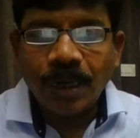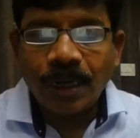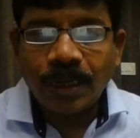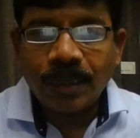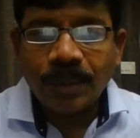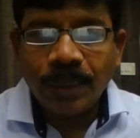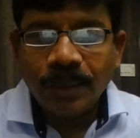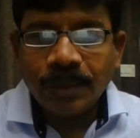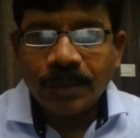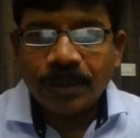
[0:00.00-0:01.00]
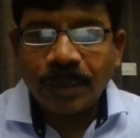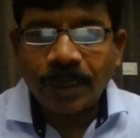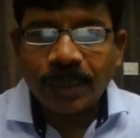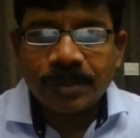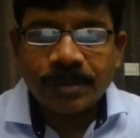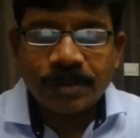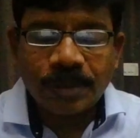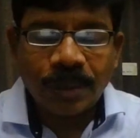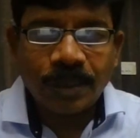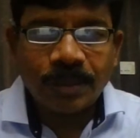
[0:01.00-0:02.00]
under the tax,
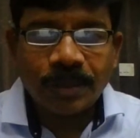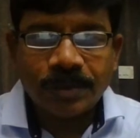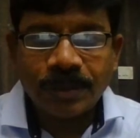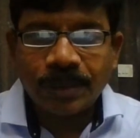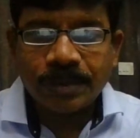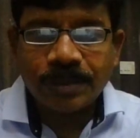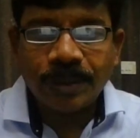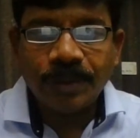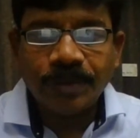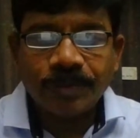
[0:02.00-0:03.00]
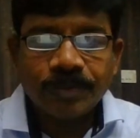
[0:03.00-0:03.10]
under the GST.